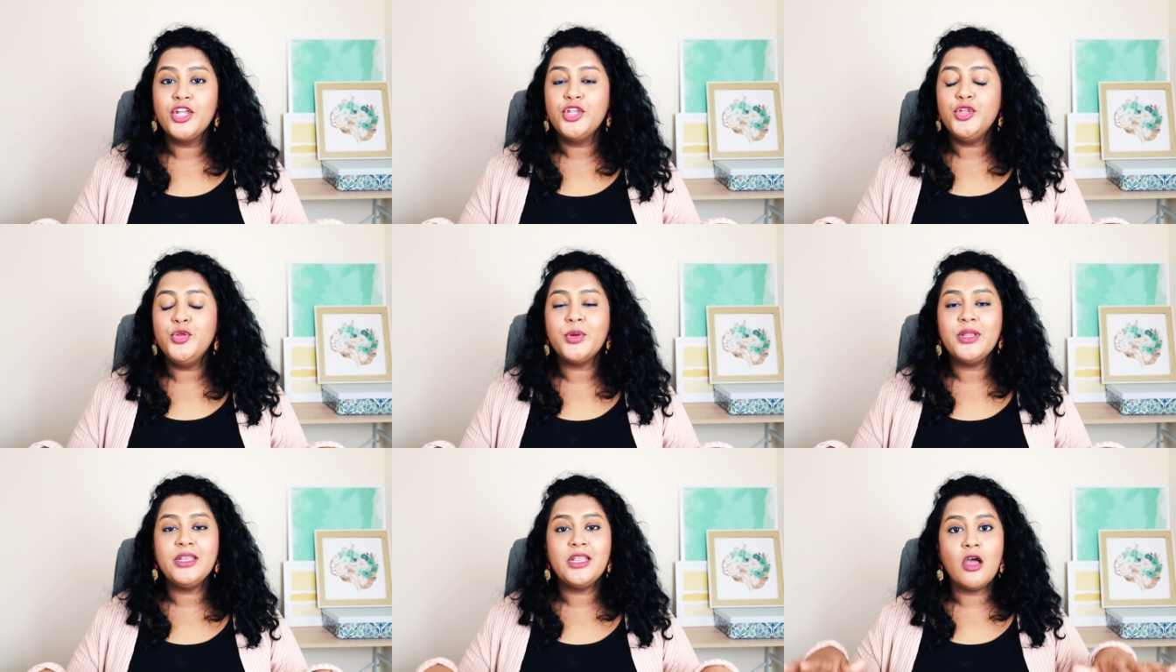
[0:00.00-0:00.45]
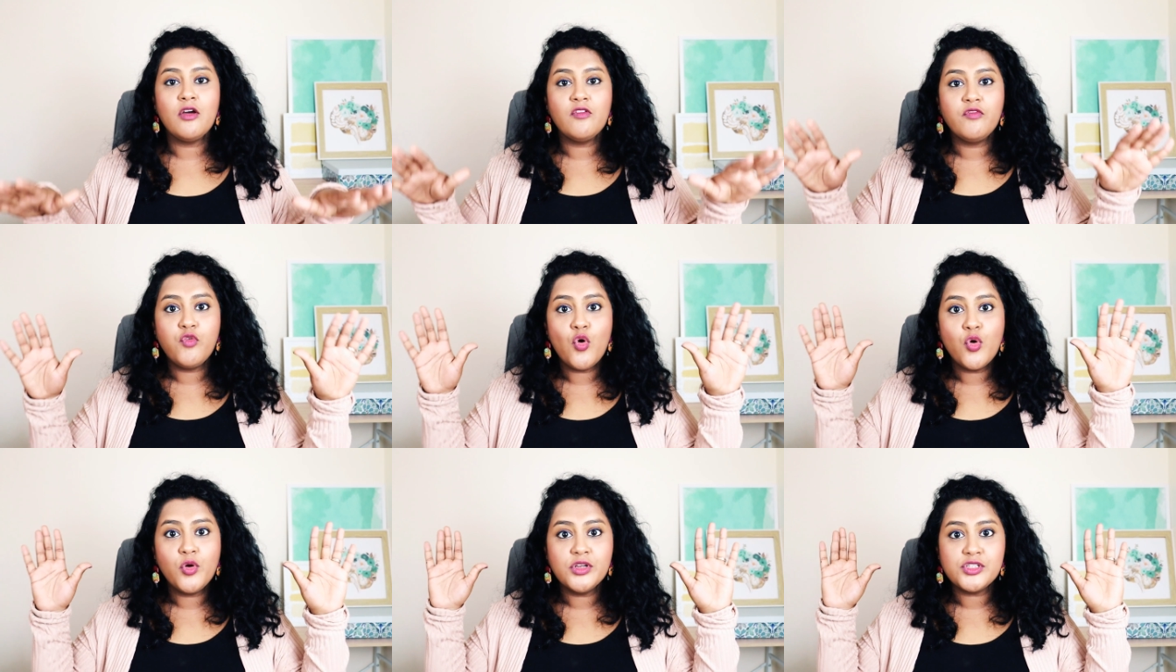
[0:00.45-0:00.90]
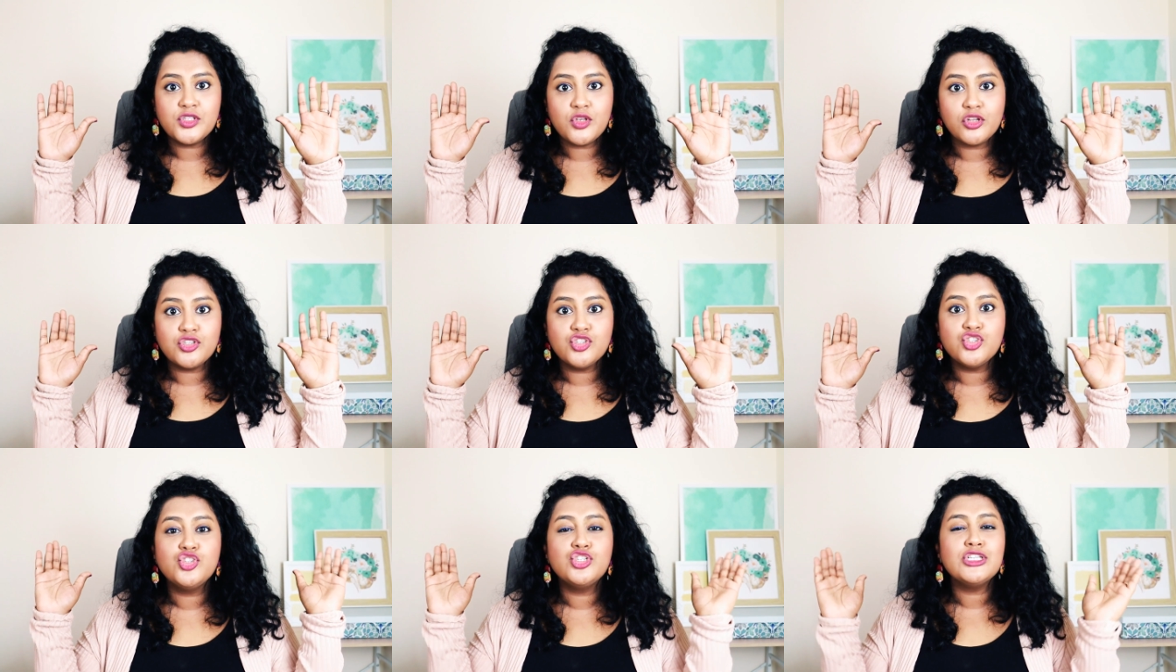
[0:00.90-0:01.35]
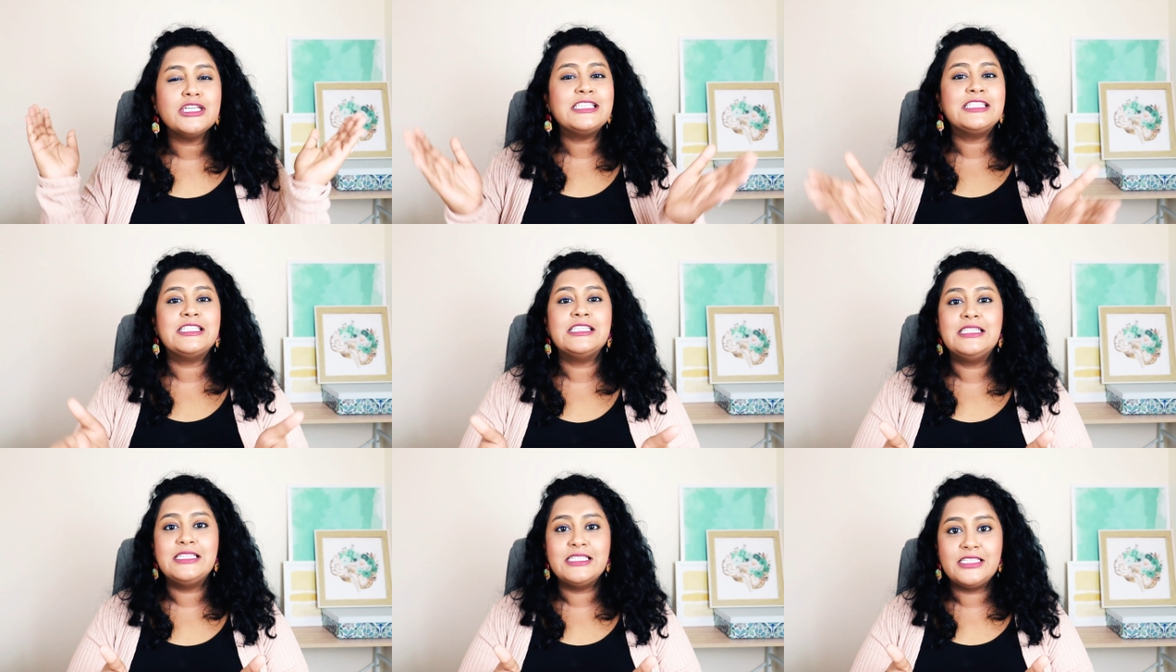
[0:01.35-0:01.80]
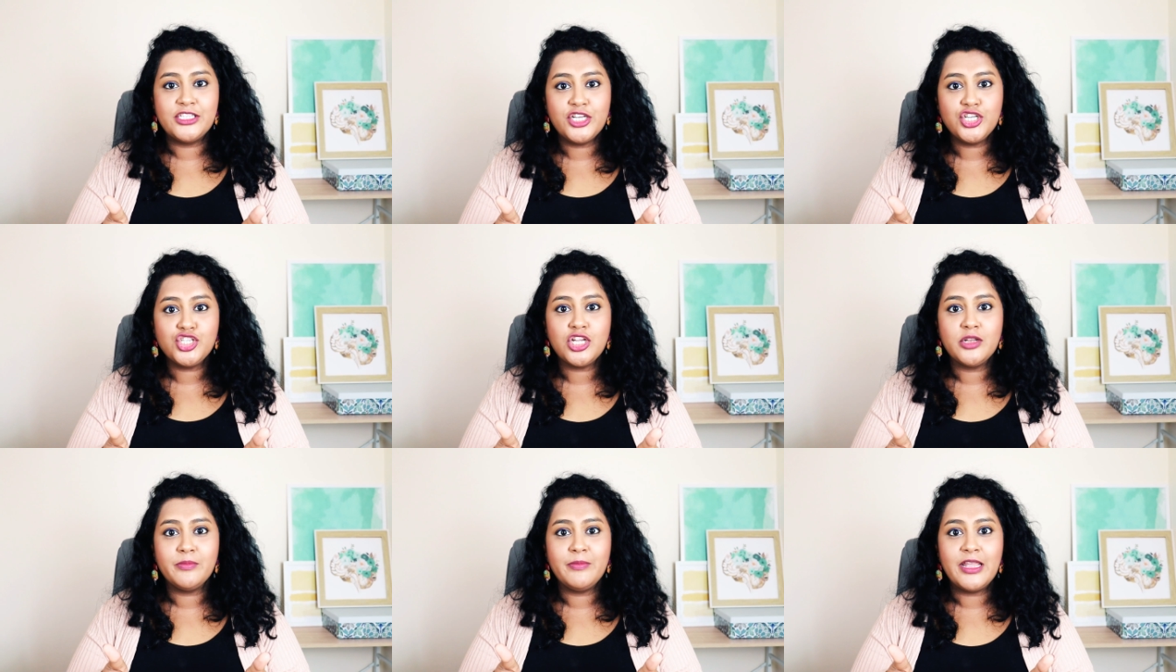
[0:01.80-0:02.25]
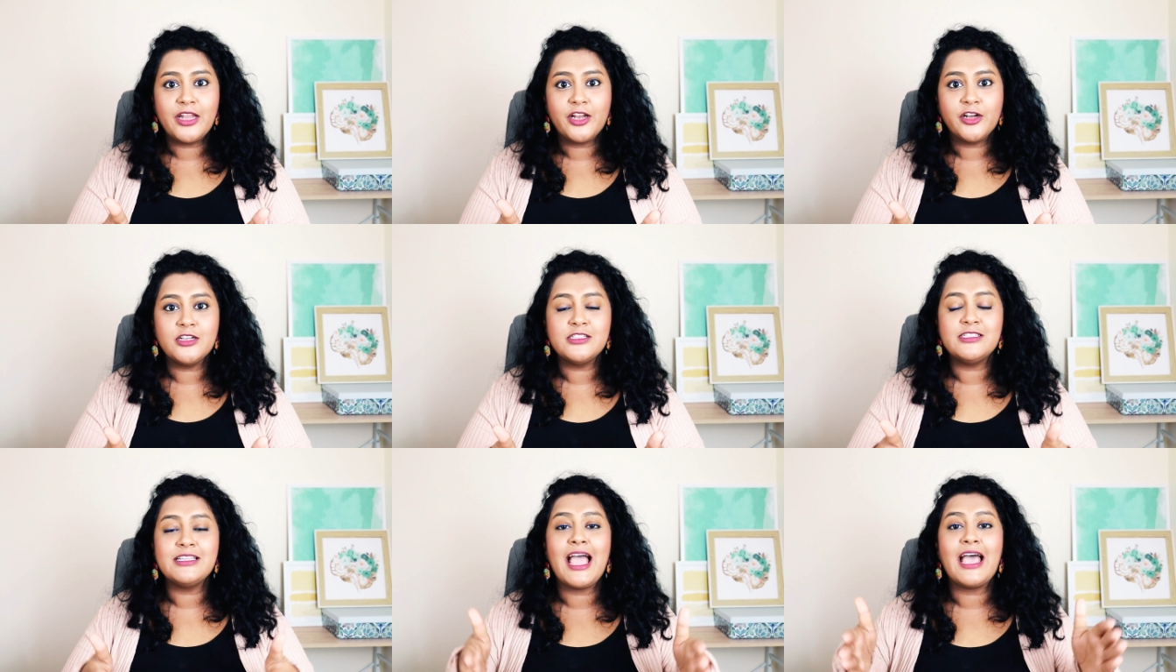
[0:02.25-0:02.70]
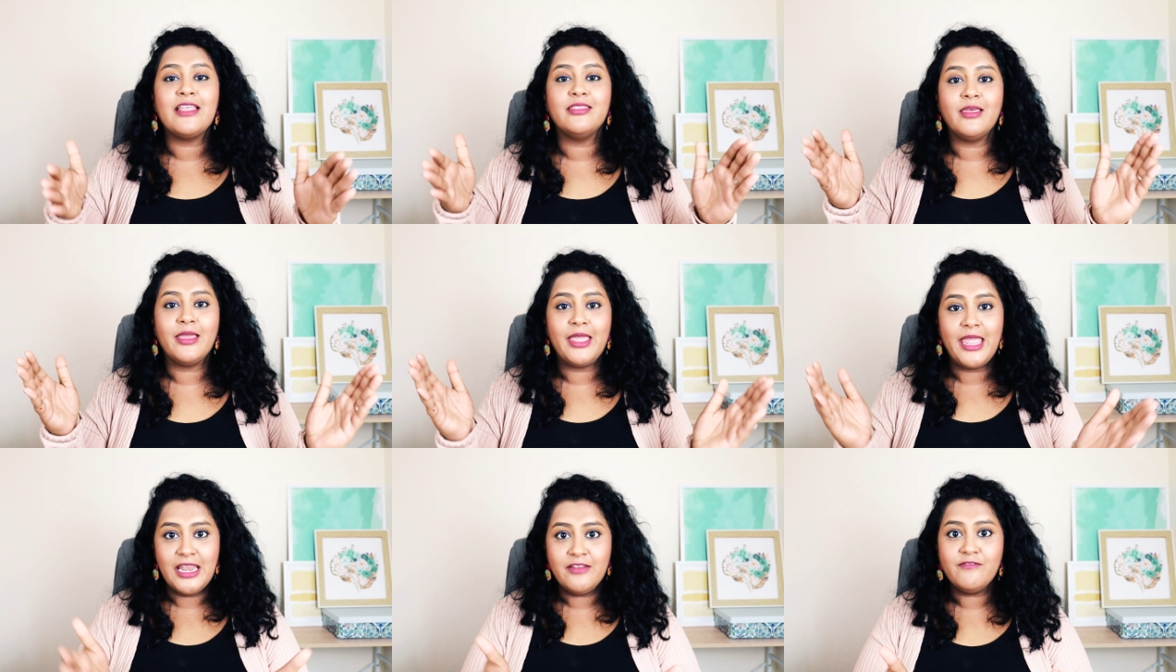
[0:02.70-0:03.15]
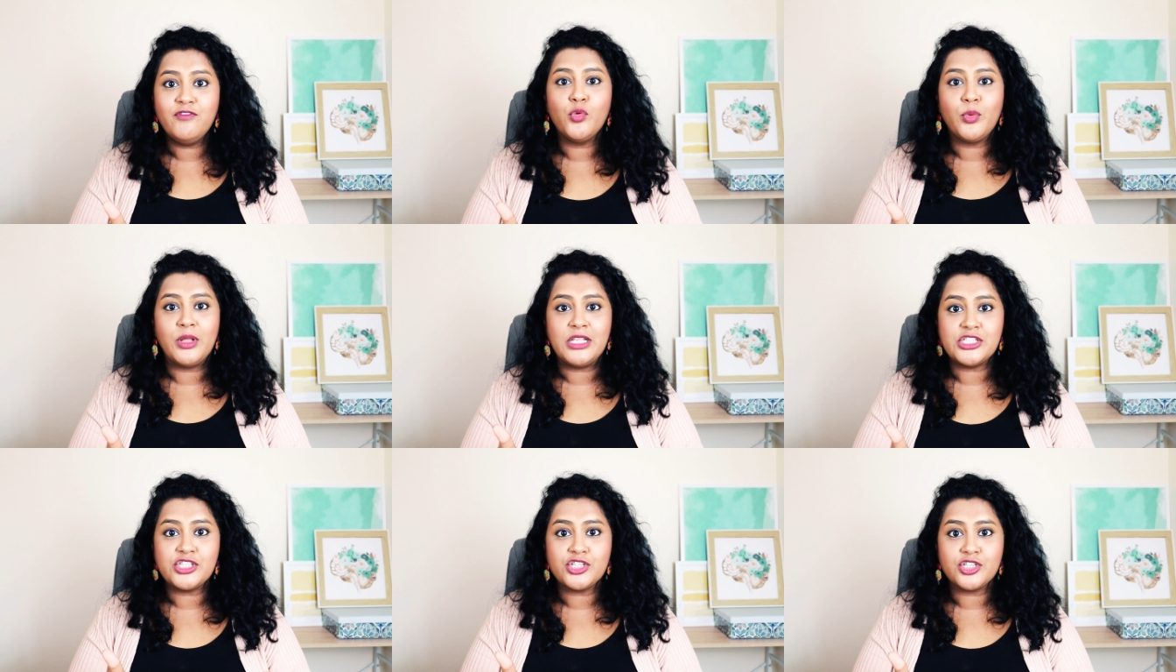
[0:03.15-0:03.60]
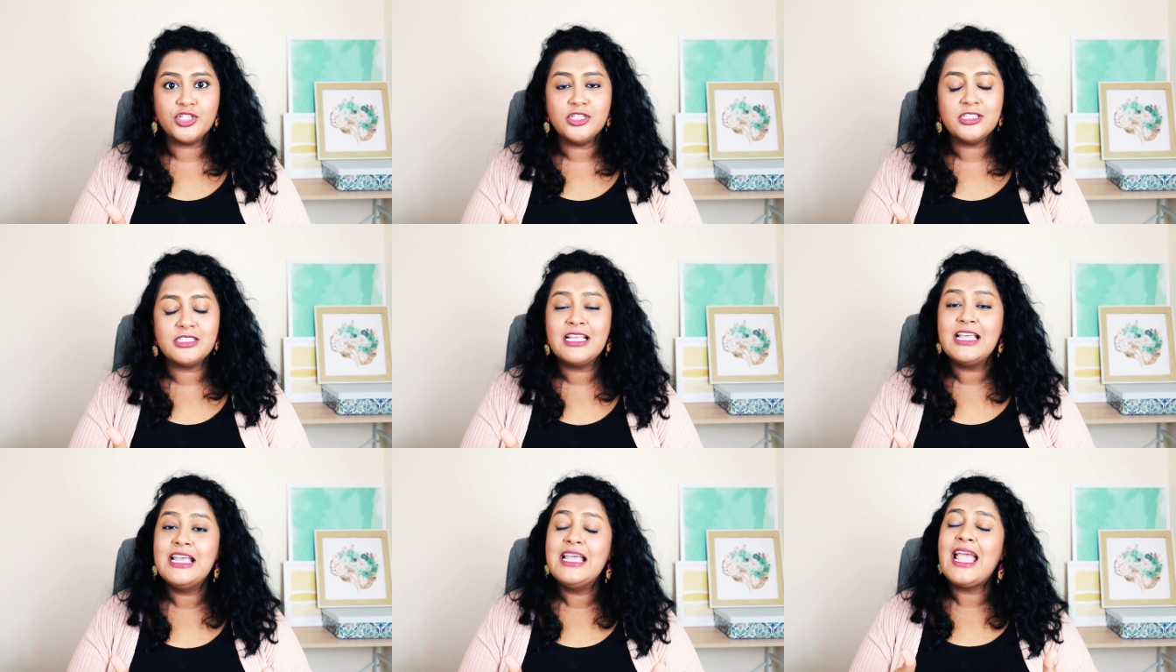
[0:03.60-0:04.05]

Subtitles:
you can now focus on just the decision makers and the influencers